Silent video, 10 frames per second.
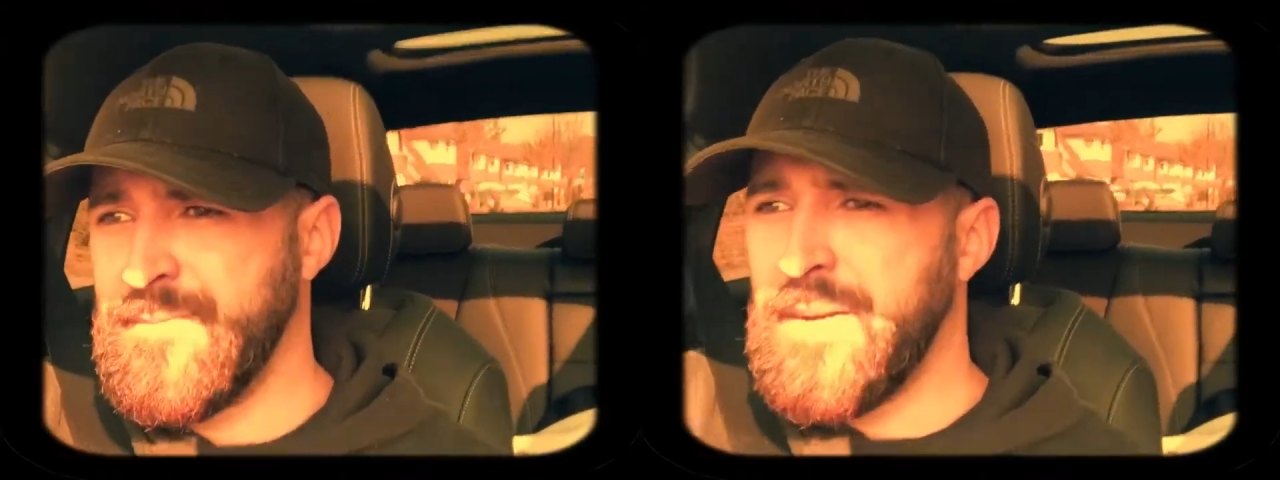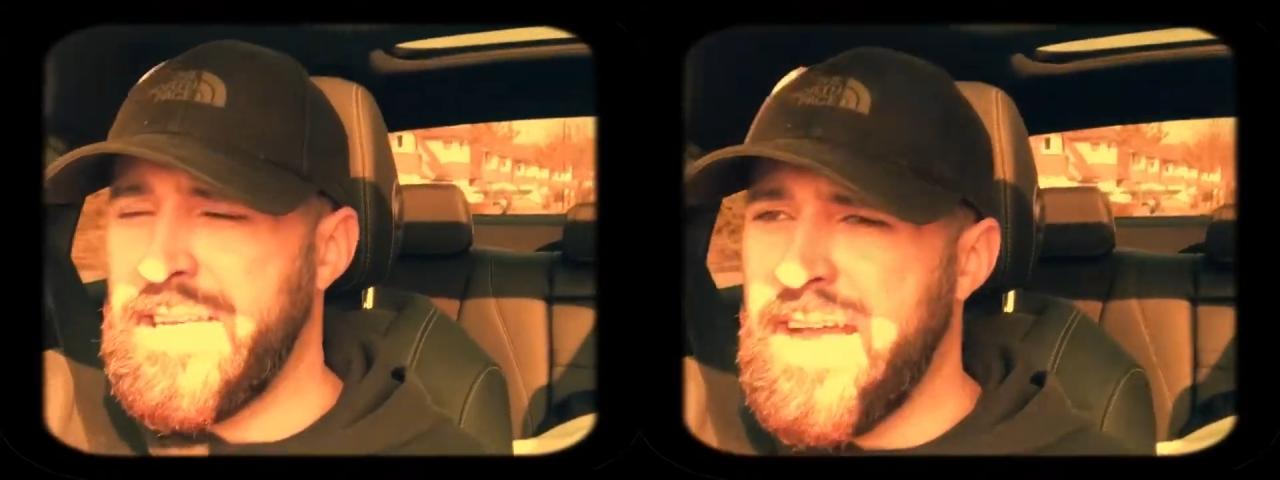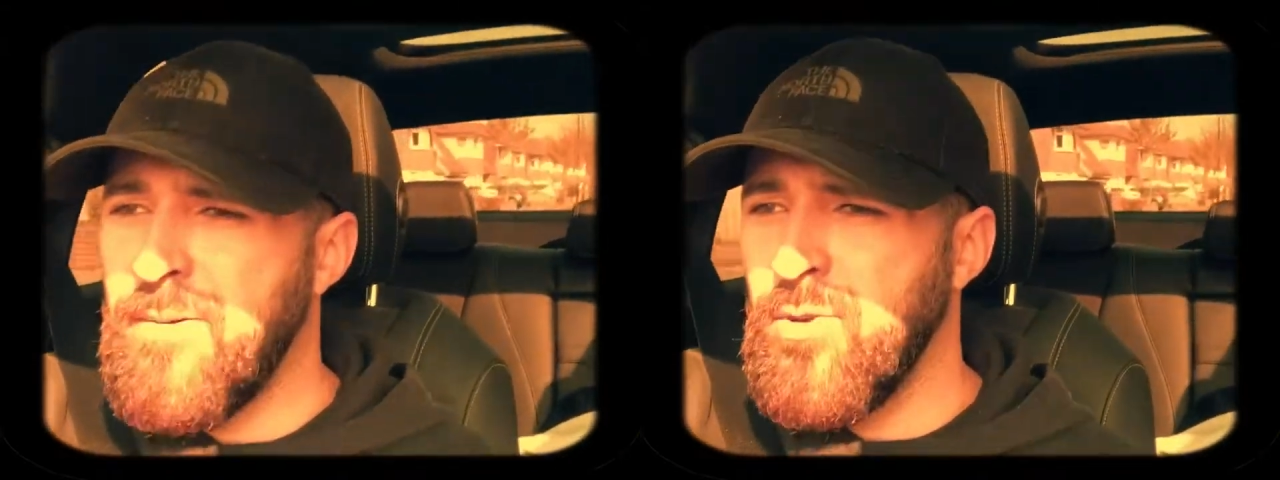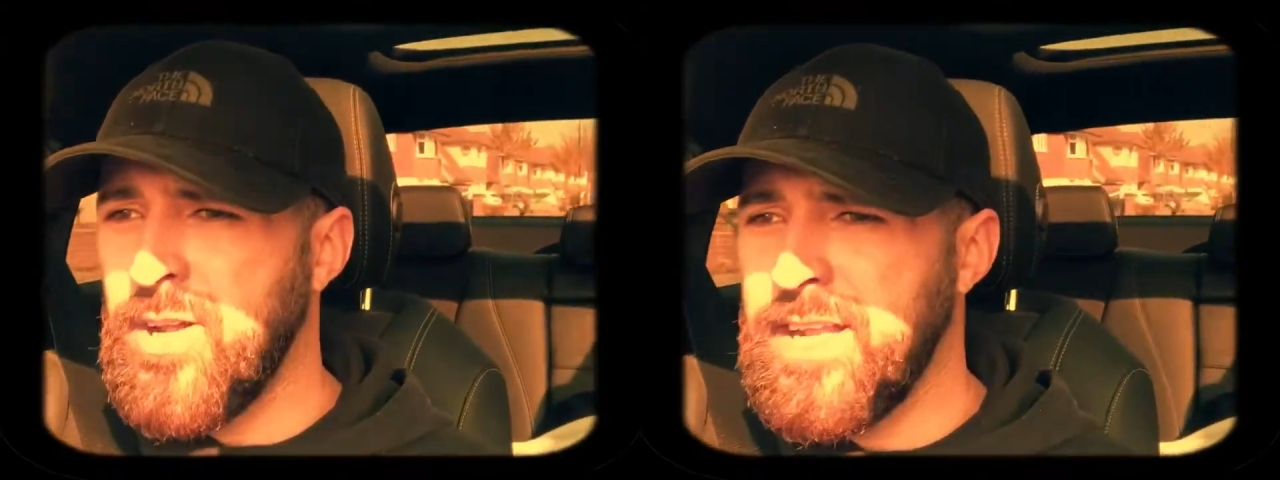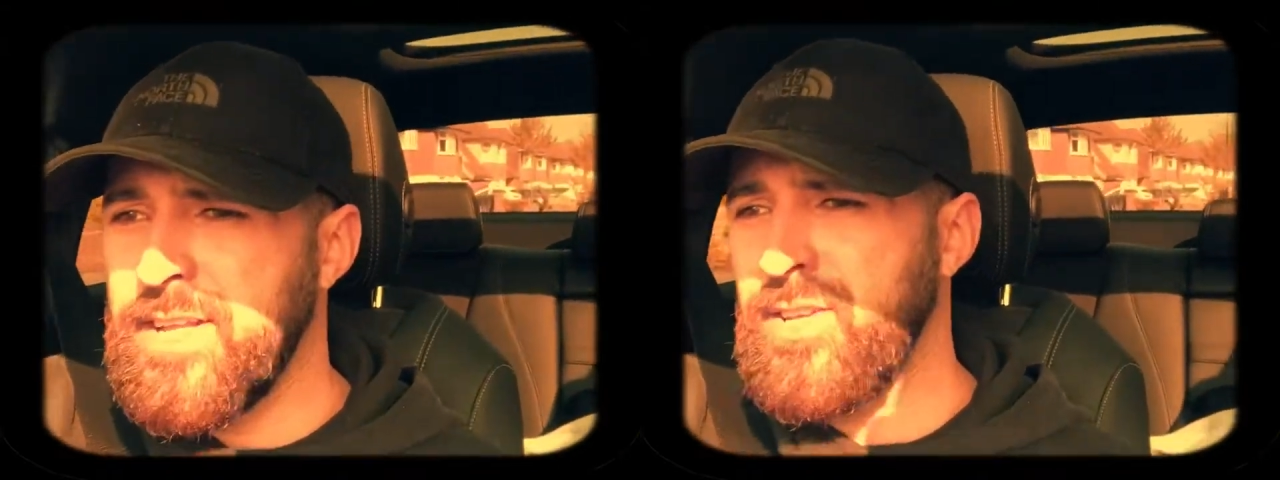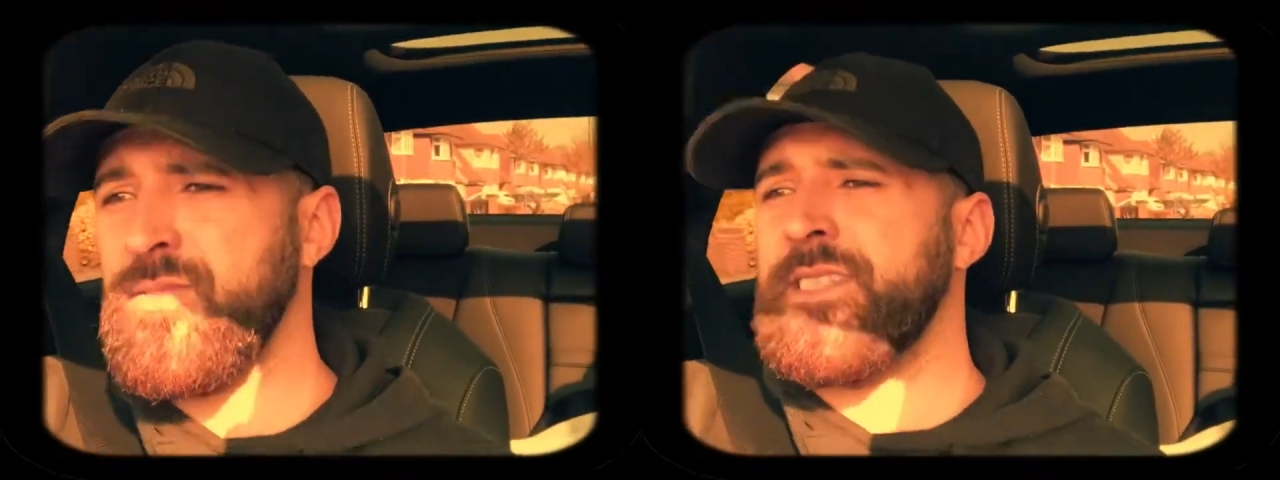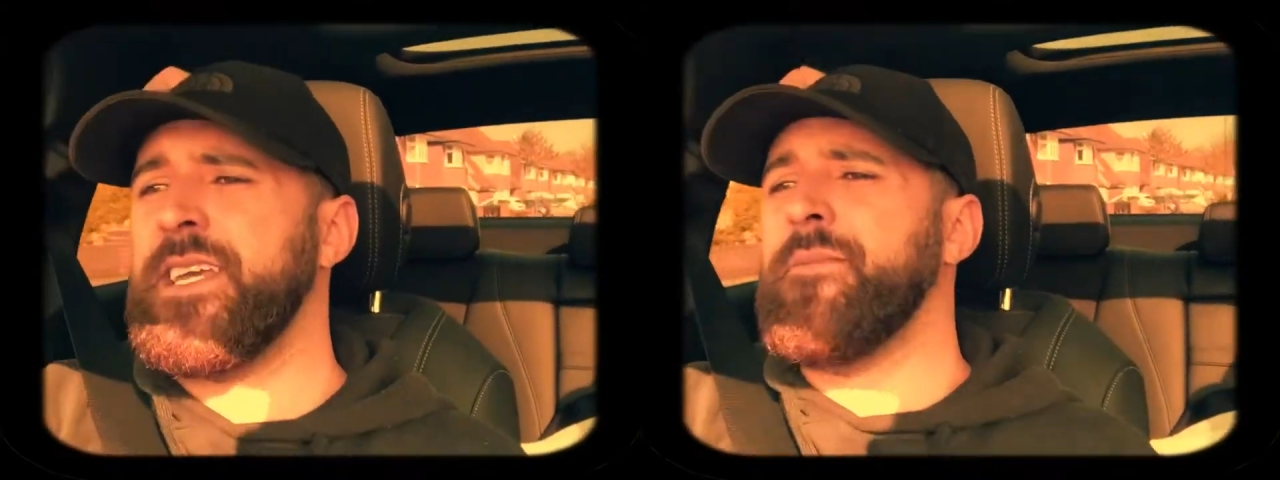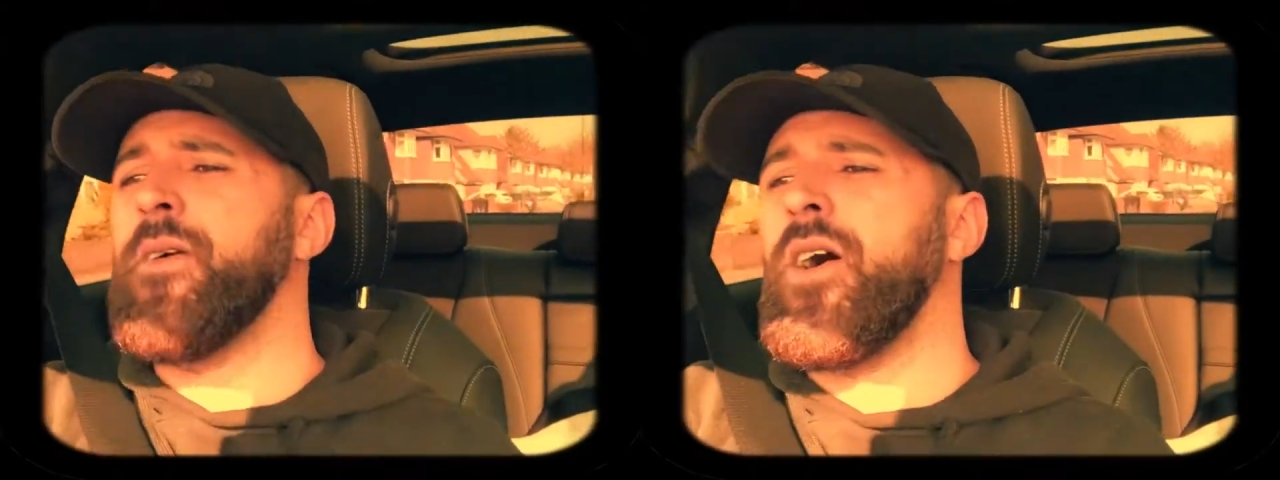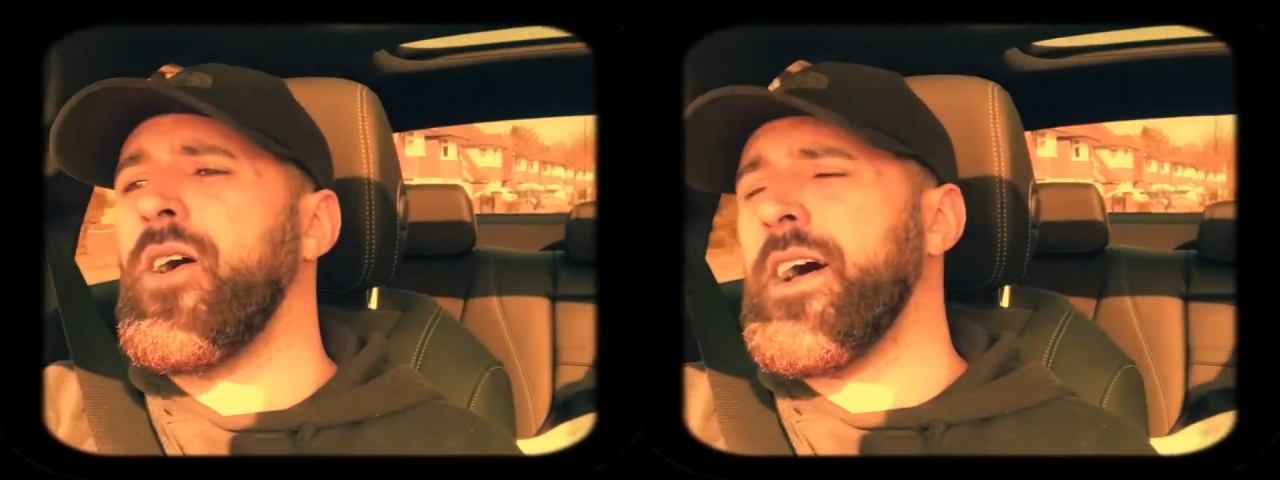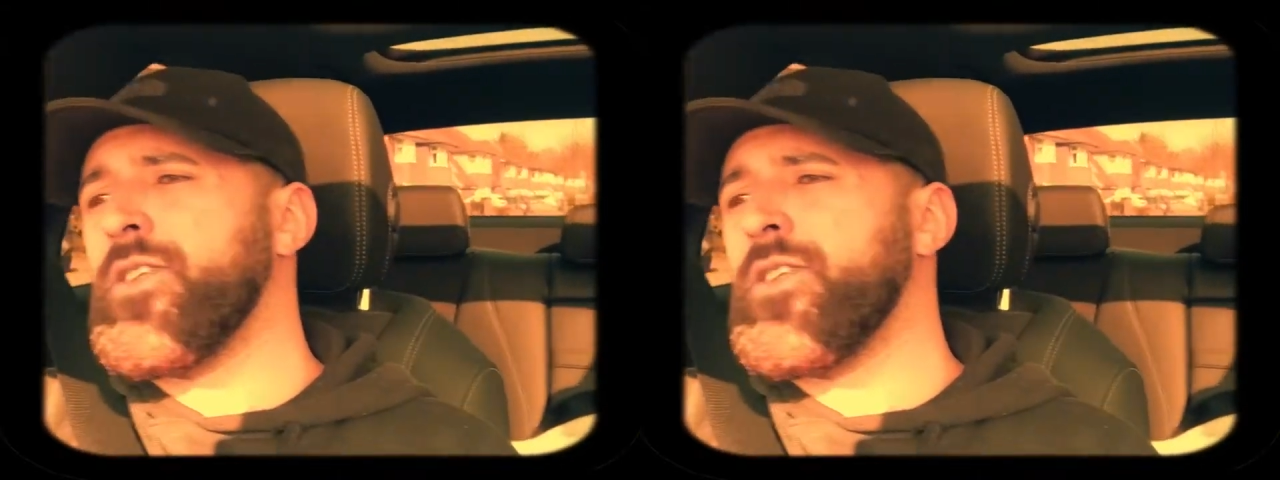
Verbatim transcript: but yeah, I'm looking to do TMR